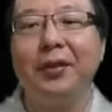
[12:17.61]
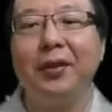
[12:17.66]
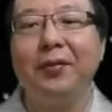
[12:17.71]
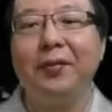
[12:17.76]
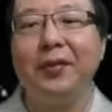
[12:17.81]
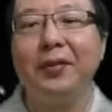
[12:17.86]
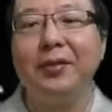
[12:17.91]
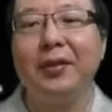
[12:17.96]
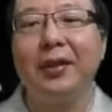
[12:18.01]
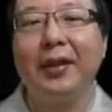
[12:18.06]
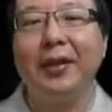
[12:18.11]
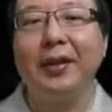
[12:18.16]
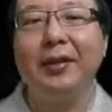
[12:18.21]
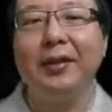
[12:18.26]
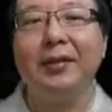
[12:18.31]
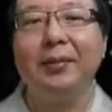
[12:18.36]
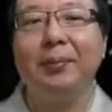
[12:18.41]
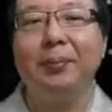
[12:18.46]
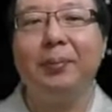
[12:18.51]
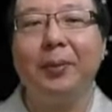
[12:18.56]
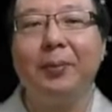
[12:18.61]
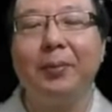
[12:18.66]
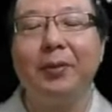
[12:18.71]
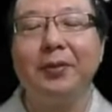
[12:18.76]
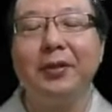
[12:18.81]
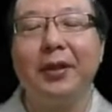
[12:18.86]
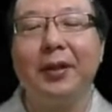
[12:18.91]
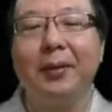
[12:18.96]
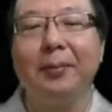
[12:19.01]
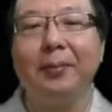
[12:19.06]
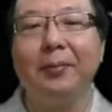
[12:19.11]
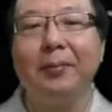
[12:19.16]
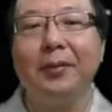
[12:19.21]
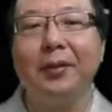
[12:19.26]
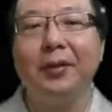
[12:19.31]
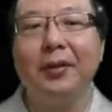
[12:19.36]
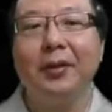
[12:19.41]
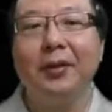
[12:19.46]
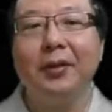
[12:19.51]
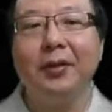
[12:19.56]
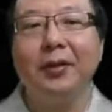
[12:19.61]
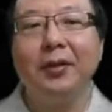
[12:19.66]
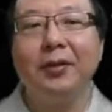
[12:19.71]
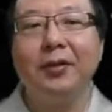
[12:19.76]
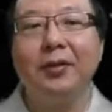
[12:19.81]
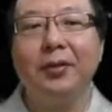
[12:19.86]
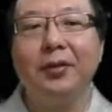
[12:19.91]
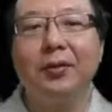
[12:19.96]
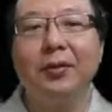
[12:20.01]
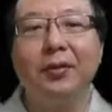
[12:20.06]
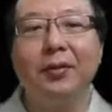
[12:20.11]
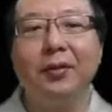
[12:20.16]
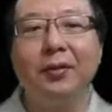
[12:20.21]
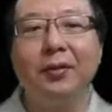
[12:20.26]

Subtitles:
If it's light, it bubbles up. So